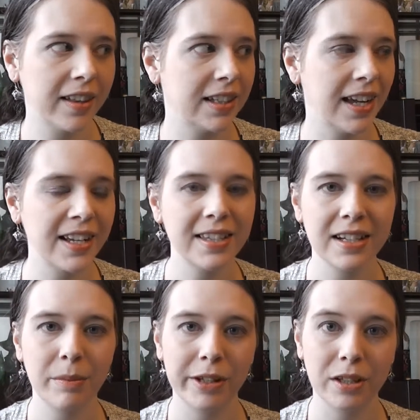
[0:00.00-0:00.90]
The nice
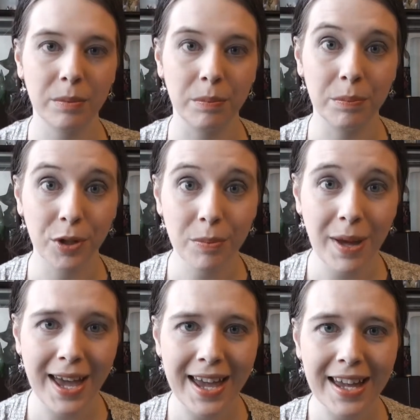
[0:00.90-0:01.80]
thing about the book
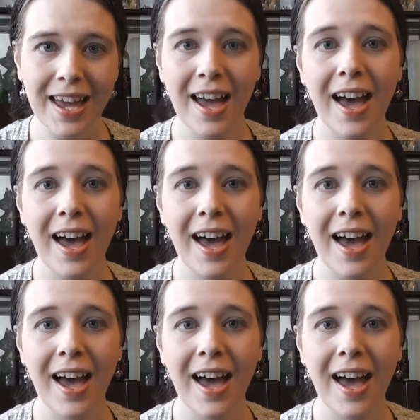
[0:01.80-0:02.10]
bag,